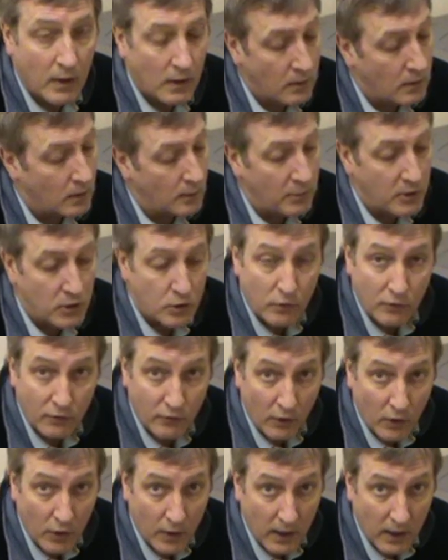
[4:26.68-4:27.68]
There'll be
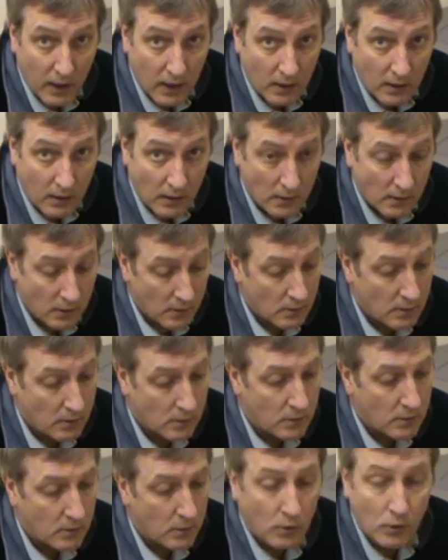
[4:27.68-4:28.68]
240
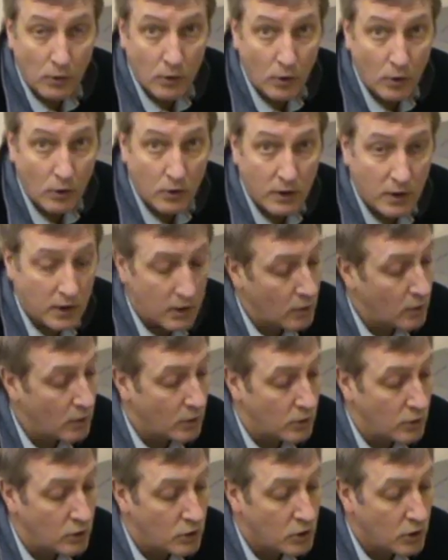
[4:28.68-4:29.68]
going onto the
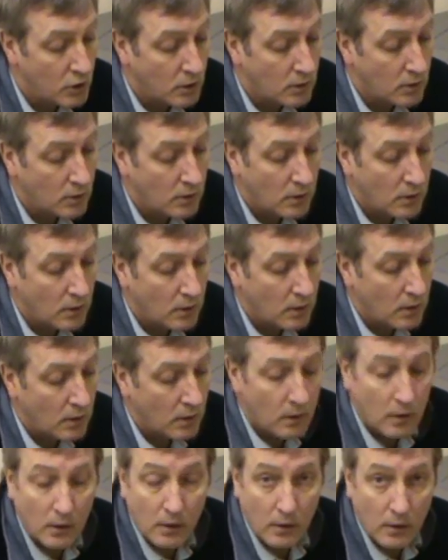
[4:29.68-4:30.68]
orange,
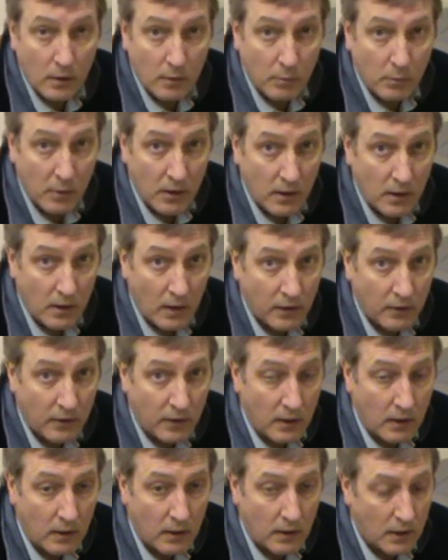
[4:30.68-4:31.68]
but
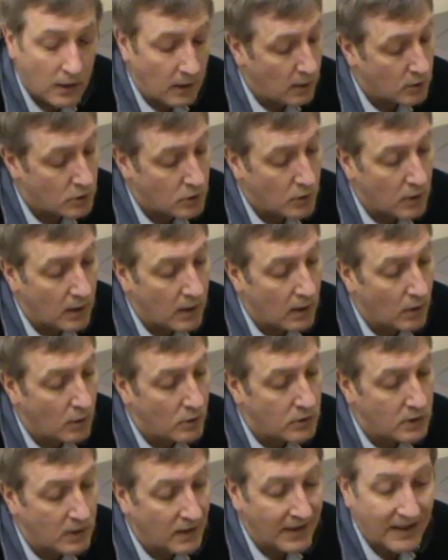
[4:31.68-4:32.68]
nothing,
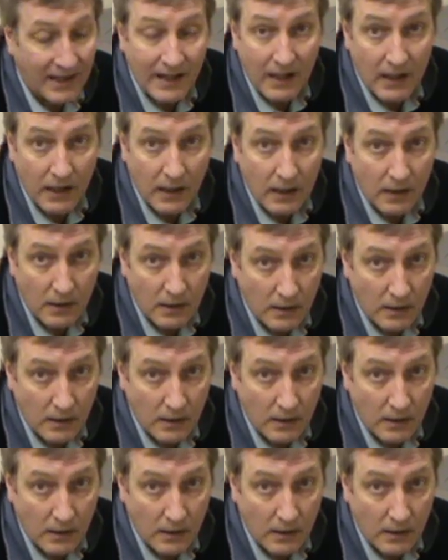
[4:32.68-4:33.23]
onto the grey,